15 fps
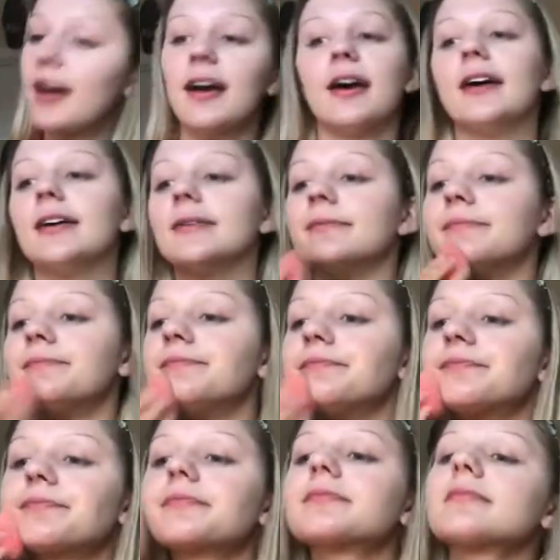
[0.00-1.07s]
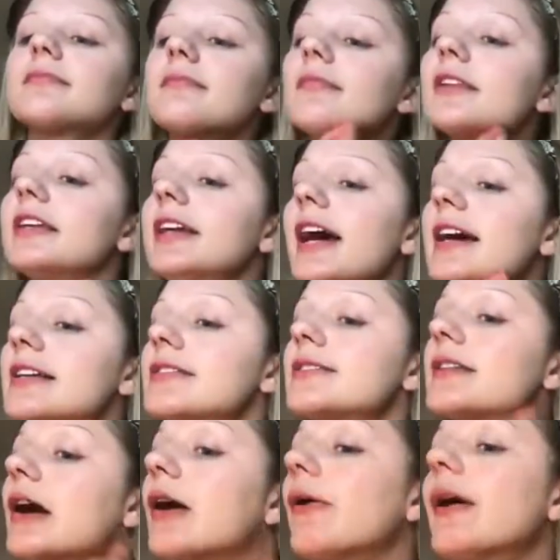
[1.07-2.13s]
Yeah,
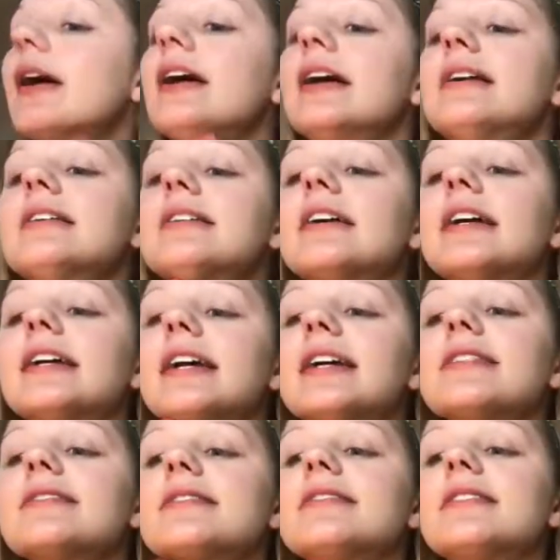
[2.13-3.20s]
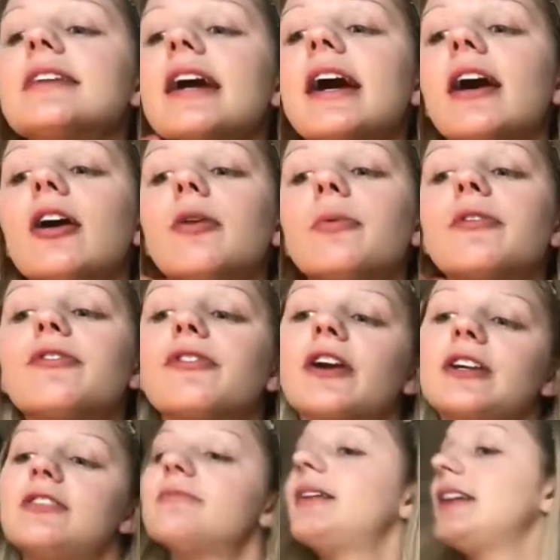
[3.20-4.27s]
so I guess now
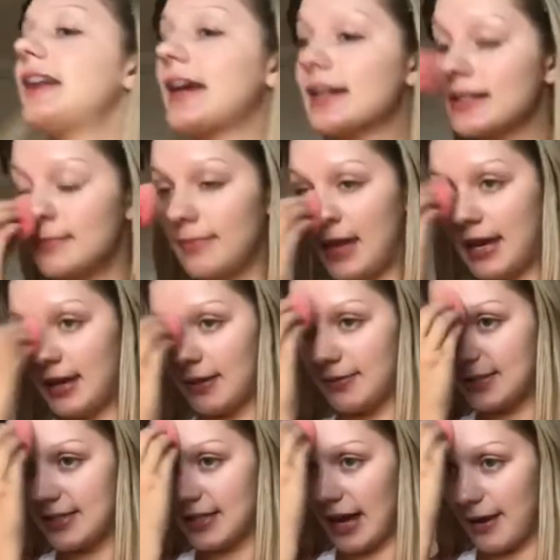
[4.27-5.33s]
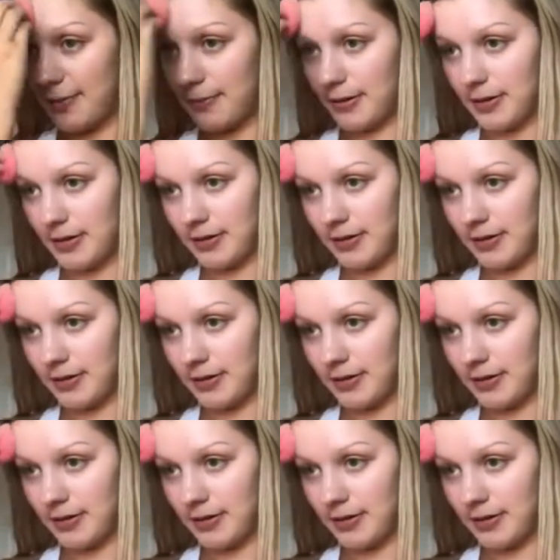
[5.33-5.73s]
before I do my next makeup step,